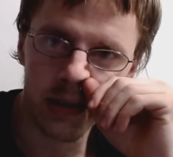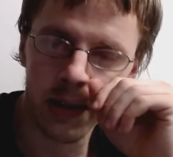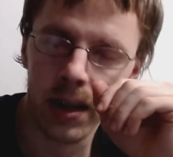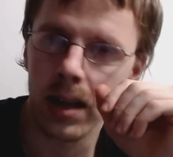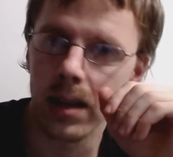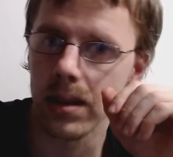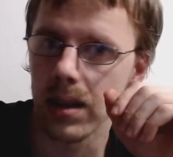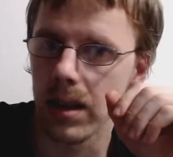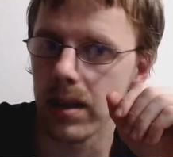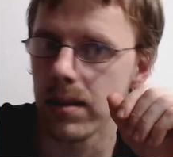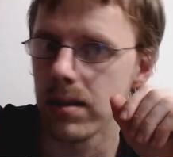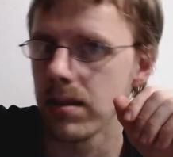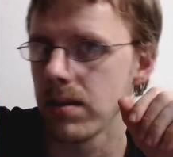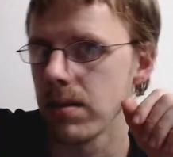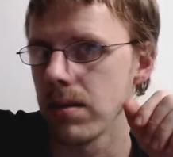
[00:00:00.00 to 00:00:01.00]

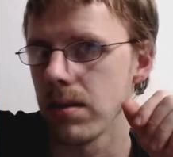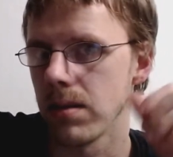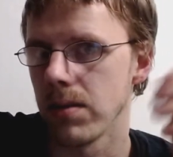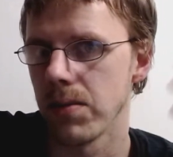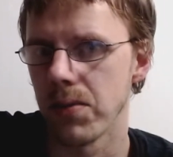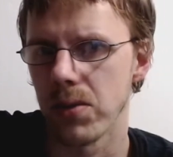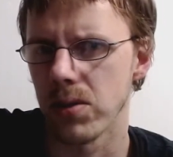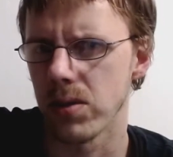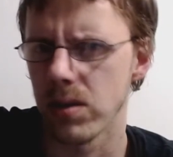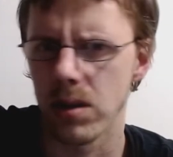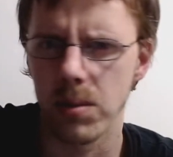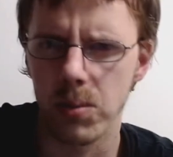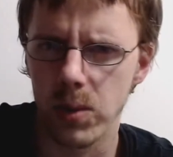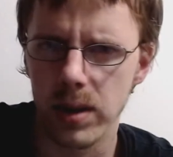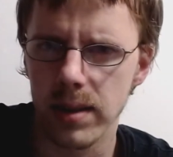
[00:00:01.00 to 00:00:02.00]
unless for
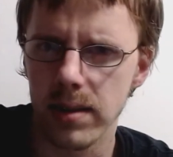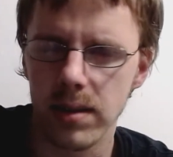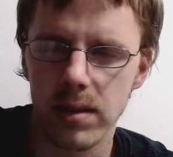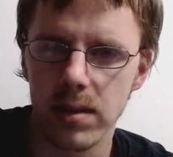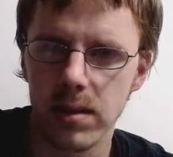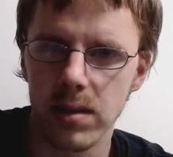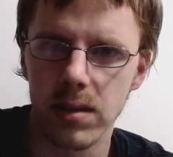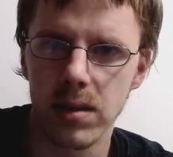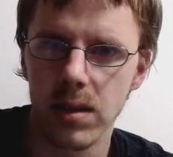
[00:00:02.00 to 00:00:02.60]
some reason,